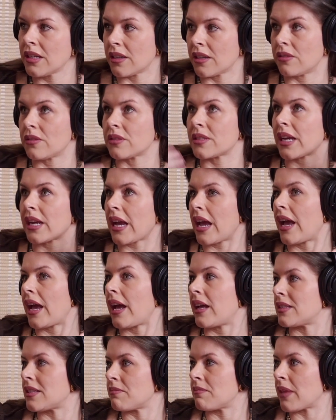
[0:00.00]
It was like I
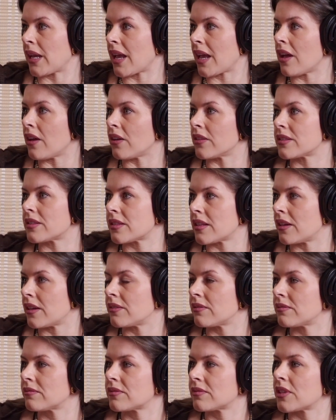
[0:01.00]
had something else
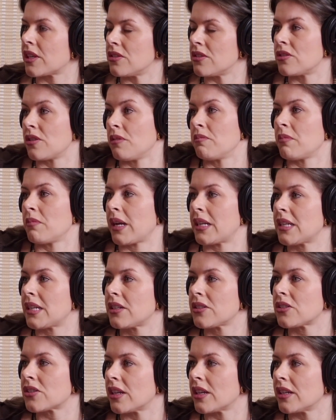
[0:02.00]
that consumed my
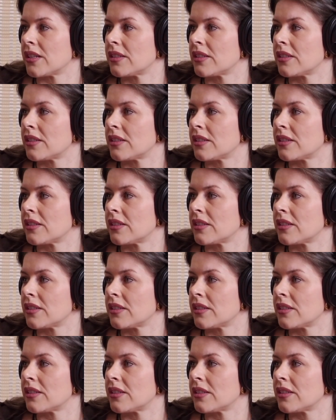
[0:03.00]
attention.